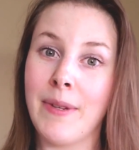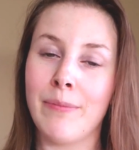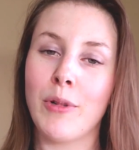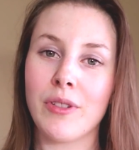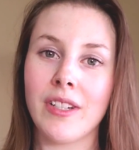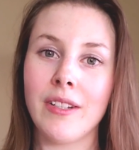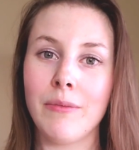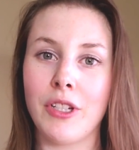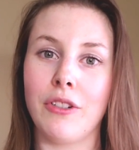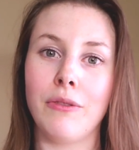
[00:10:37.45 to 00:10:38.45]
and most of
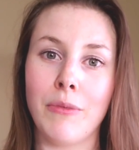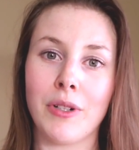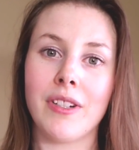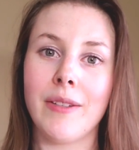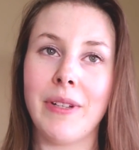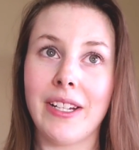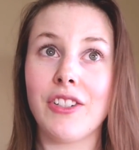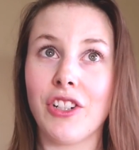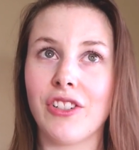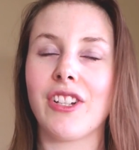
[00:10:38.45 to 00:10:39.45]
them do, most of the big
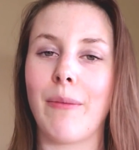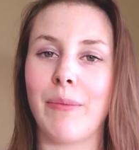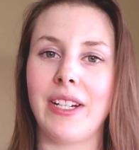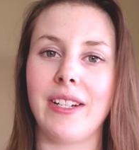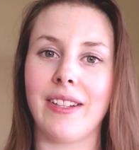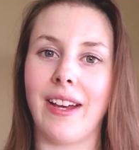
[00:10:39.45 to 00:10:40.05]
insurance companies